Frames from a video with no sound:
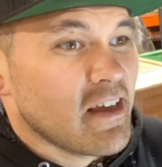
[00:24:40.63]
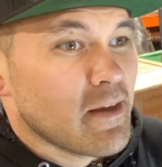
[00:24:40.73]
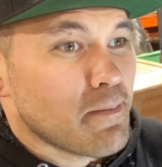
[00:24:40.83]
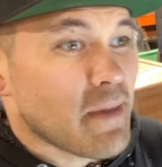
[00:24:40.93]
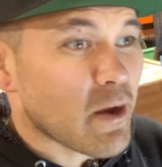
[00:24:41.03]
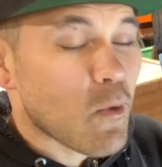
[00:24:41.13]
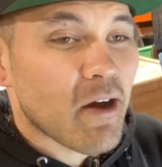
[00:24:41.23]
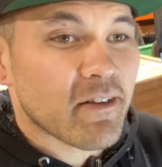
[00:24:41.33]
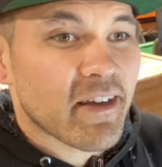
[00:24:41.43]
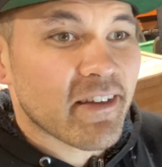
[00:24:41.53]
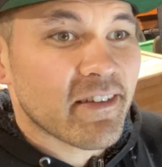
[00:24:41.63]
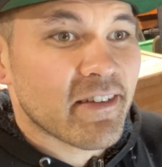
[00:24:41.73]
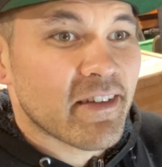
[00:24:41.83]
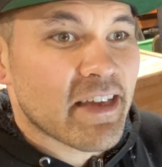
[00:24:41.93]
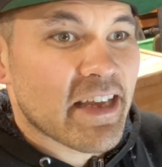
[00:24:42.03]
MIG welding
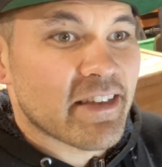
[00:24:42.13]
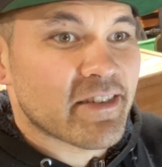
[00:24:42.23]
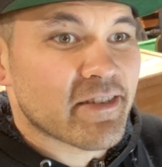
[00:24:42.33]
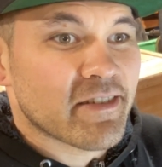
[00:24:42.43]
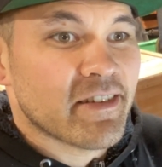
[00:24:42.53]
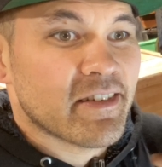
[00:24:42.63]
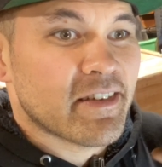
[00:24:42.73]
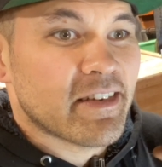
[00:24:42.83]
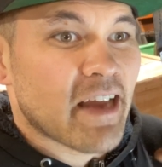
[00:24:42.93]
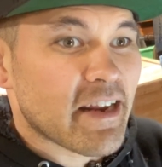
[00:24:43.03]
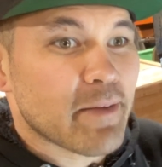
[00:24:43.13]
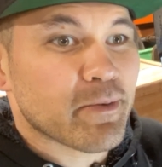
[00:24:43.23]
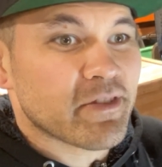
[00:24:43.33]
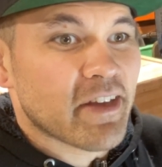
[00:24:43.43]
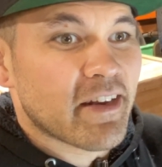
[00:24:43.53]
is
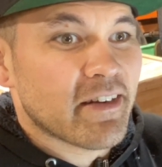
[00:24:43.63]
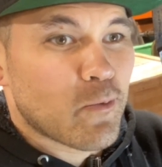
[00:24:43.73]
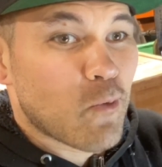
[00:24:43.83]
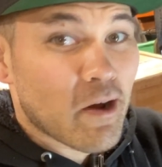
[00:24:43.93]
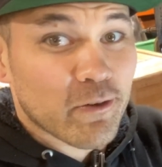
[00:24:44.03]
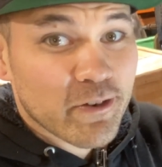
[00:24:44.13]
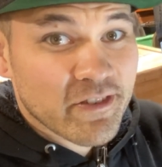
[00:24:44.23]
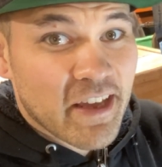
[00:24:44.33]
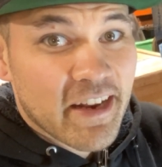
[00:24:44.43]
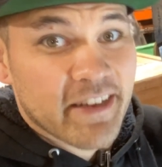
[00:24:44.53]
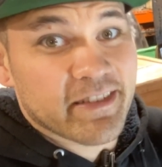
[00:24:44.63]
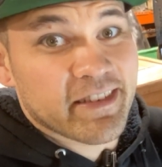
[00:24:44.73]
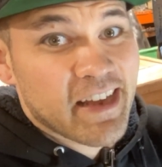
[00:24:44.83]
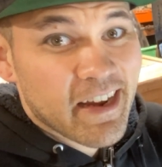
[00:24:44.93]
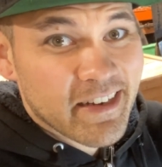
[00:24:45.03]
90% welder settings
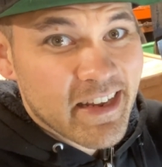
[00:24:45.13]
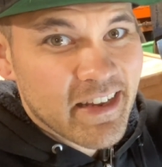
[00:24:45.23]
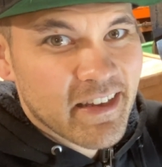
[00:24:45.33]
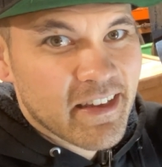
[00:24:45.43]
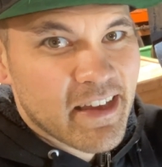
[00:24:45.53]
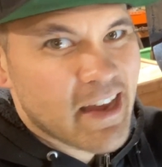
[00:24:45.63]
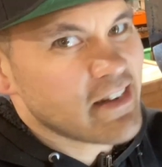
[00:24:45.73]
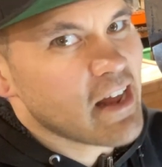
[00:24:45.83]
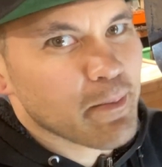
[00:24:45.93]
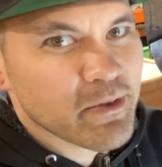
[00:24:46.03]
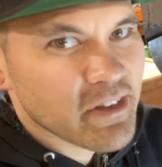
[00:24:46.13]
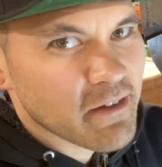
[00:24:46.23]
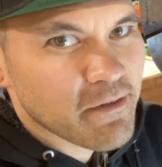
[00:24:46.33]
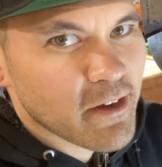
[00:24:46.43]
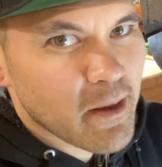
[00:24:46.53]
and technique, and
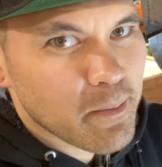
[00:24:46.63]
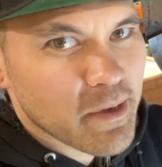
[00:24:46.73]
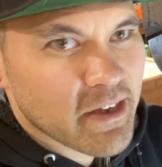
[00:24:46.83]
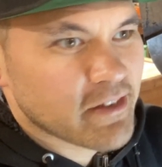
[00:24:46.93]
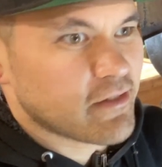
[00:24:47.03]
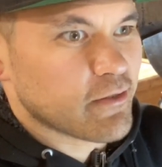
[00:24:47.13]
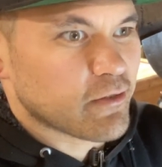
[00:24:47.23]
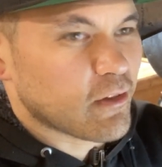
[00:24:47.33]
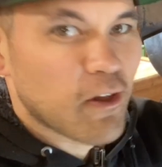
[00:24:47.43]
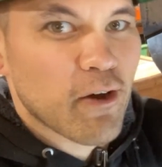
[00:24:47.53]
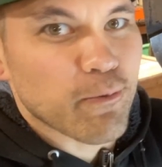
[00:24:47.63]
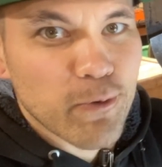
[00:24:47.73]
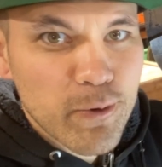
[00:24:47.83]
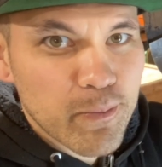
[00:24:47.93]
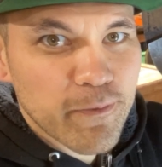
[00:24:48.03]
10% fit up, because there's a lot of
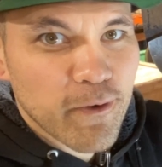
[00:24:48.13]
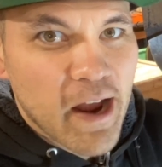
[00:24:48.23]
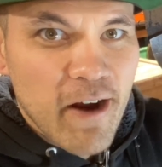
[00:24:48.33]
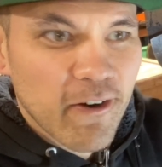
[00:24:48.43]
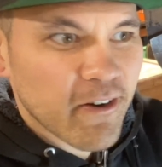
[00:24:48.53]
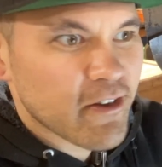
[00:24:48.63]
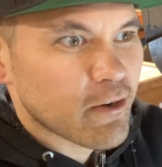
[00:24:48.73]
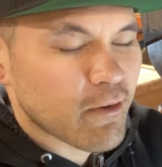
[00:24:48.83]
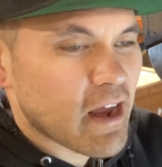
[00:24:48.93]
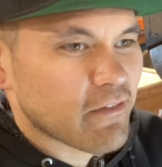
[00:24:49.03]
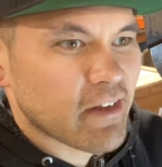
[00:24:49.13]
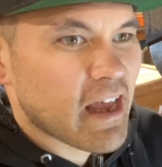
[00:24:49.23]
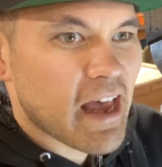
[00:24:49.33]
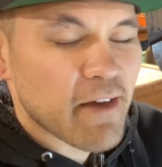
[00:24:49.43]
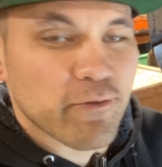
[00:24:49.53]
room for error. You don't have to
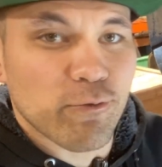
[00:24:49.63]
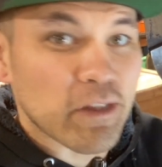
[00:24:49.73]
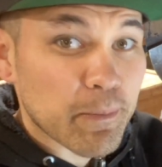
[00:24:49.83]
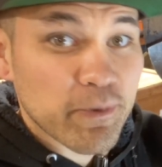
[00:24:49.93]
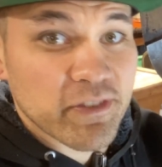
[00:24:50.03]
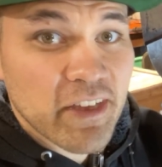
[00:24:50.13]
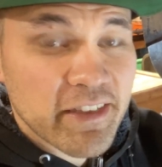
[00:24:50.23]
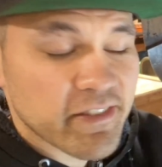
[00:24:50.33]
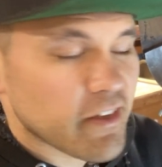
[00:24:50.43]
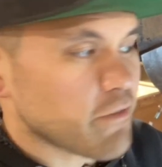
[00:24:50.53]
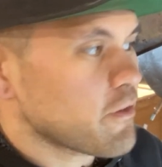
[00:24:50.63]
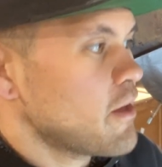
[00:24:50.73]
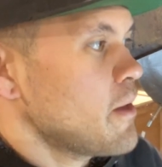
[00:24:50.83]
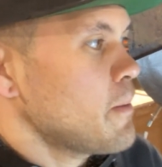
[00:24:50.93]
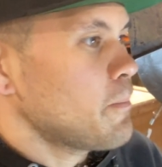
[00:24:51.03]
have really precise stuff.
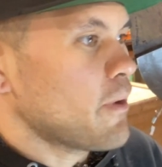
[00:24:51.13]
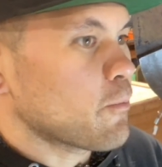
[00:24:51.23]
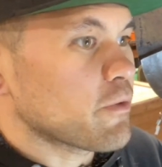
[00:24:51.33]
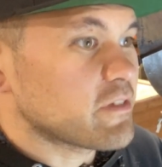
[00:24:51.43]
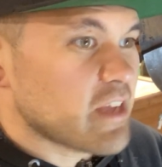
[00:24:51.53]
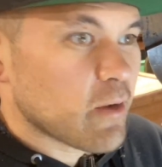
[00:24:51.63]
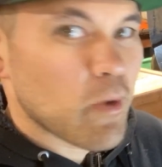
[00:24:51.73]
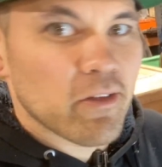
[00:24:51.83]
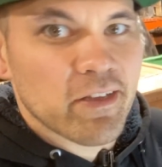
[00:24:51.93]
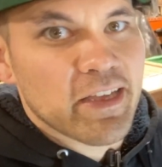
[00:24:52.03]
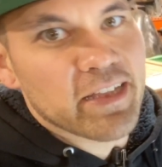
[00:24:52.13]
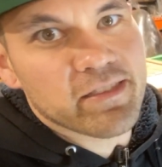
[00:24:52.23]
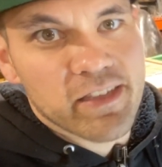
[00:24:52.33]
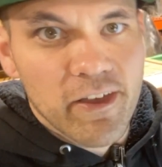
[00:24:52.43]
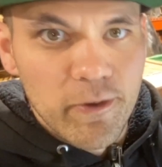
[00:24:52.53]
But with TIG welding, it's
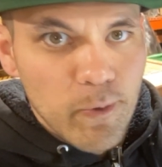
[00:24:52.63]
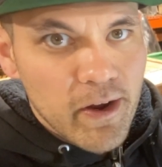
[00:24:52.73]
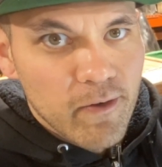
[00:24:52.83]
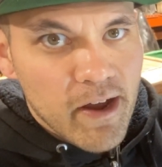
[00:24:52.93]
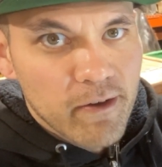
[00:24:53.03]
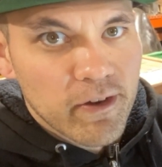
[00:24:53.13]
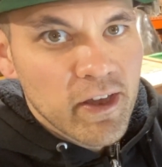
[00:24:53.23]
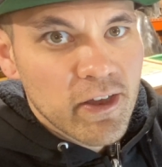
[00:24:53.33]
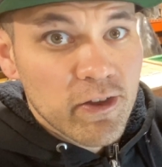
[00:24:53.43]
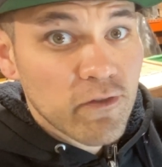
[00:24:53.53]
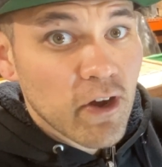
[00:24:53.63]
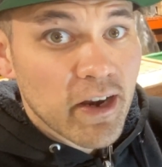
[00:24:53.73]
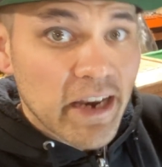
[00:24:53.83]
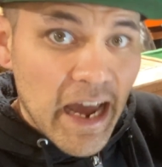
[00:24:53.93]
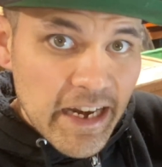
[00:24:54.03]
the other way around. You've got
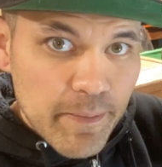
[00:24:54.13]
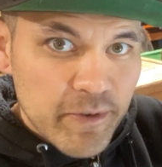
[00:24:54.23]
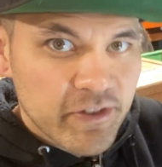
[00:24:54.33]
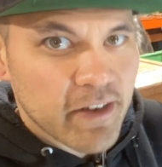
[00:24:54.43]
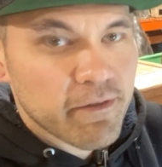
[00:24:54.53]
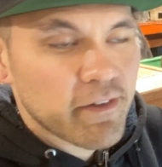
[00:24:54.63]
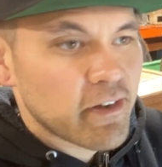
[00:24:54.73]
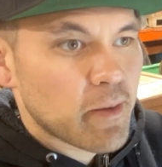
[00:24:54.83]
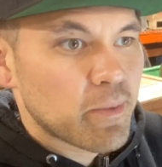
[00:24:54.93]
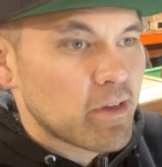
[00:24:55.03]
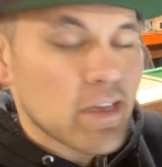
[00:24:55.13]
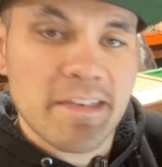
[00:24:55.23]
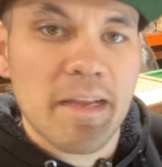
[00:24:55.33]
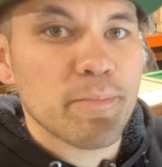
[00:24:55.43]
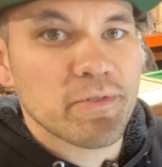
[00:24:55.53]
90% fit up and
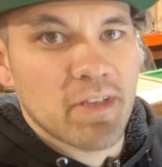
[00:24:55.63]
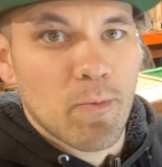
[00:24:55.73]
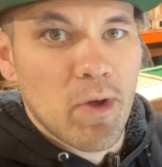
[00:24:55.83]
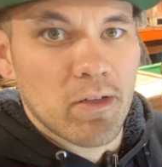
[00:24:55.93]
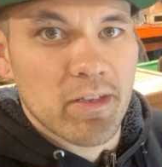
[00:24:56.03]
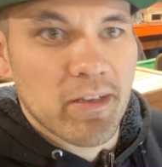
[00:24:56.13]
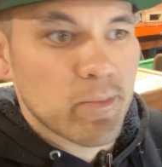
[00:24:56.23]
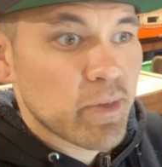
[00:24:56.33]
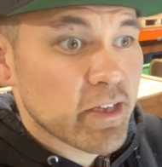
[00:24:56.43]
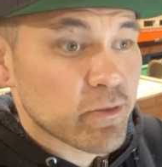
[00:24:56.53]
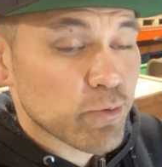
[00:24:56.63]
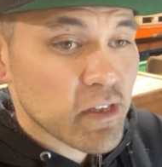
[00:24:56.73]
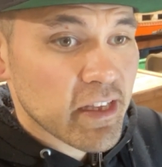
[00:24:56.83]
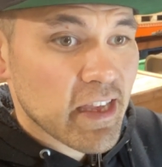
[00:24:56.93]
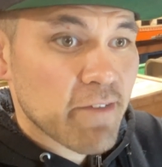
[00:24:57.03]
10% welding, because
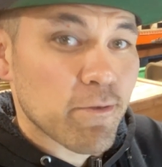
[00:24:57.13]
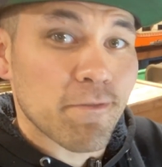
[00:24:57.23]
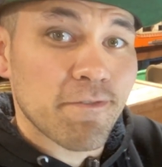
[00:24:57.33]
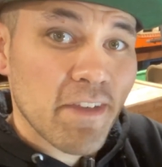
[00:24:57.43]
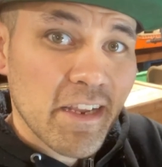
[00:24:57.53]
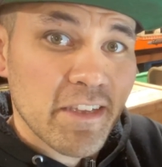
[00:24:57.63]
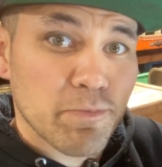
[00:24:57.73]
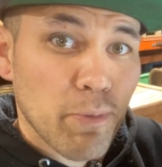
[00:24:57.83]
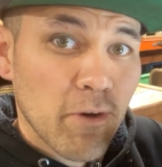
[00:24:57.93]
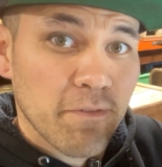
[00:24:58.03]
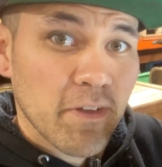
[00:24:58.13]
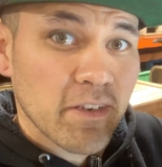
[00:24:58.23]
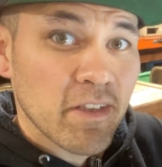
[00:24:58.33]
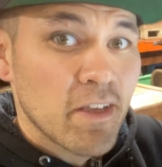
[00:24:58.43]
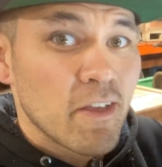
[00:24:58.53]
really, if your fitting is
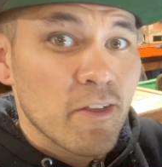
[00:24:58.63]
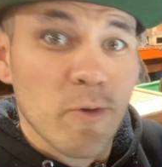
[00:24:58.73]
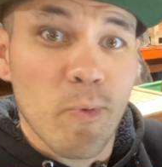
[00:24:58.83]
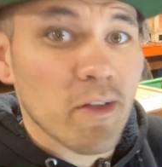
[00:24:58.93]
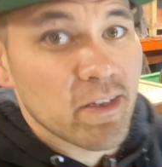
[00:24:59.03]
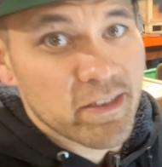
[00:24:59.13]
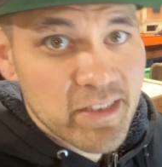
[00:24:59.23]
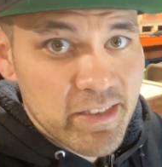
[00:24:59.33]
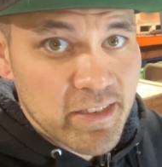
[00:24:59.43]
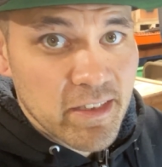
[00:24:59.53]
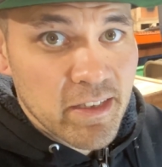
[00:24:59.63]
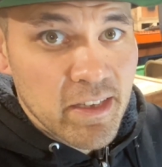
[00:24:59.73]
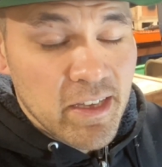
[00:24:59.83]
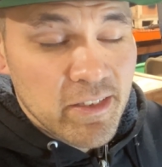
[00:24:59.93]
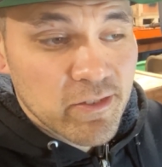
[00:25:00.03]
perfect, your welding is easy.
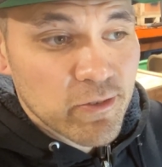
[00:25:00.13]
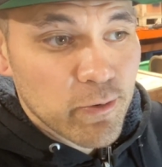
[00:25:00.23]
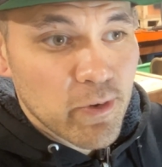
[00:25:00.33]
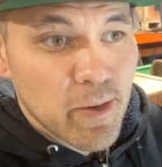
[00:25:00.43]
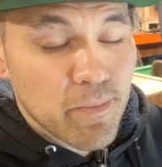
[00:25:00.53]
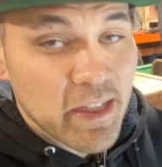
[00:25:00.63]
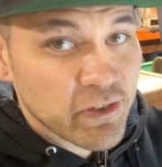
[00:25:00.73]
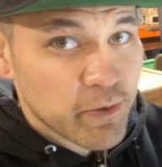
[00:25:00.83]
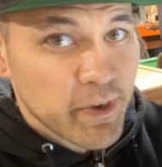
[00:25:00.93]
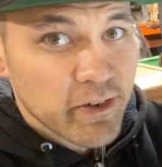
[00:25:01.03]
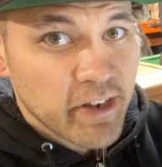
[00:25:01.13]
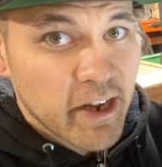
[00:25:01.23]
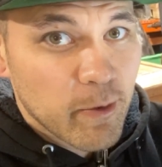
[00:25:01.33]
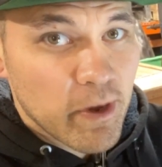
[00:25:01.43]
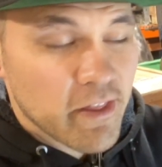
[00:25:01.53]
So that should be your
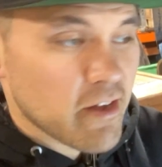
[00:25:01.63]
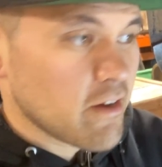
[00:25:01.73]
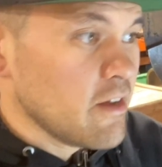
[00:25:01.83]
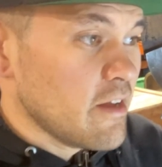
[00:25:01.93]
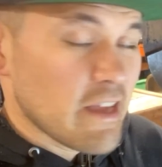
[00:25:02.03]
takeaway there.